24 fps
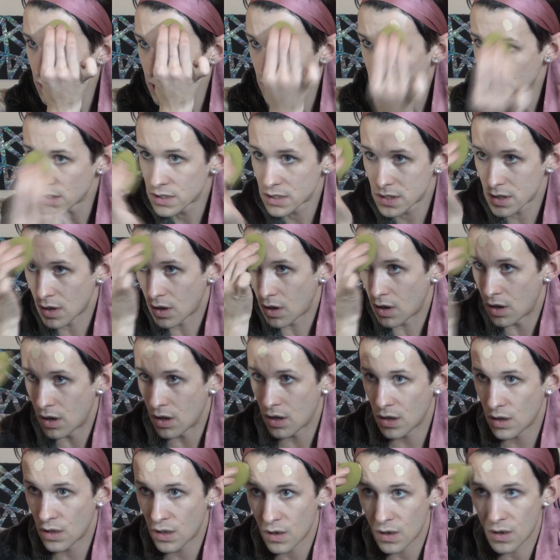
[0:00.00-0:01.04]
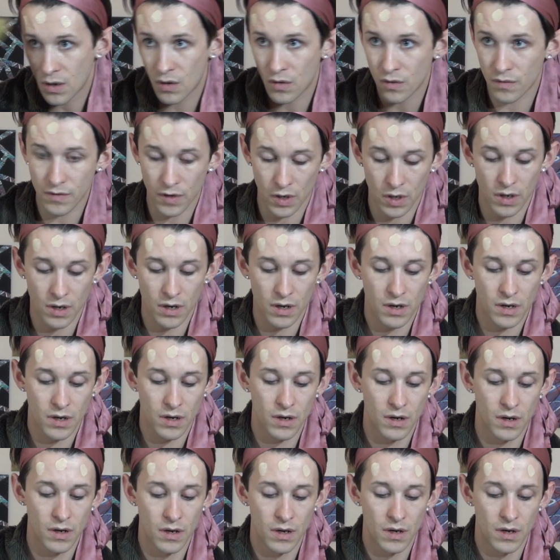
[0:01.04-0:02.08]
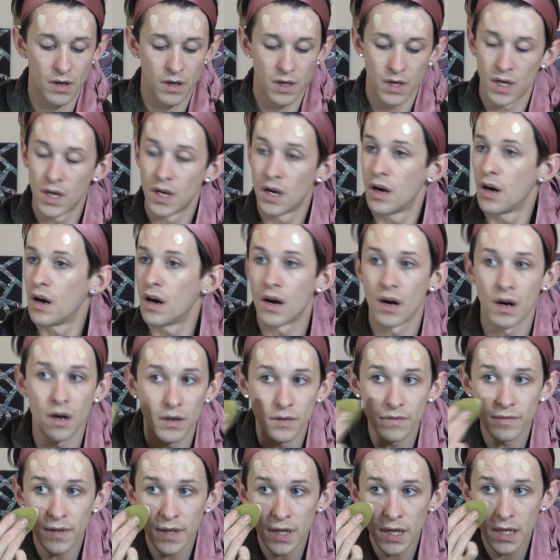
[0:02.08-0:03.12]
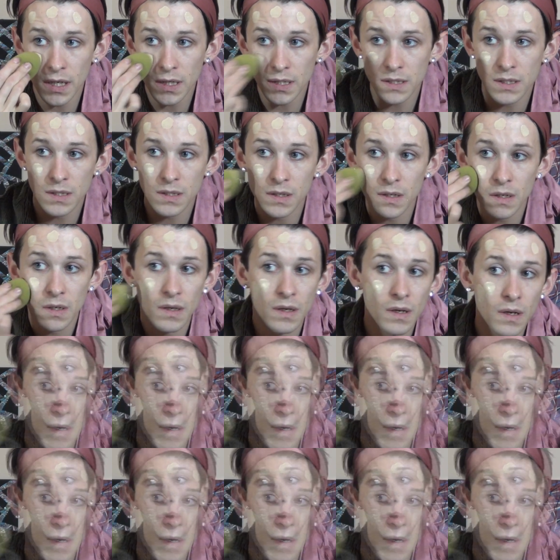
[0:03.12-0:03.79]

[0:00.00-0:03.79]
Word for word: this all over our face.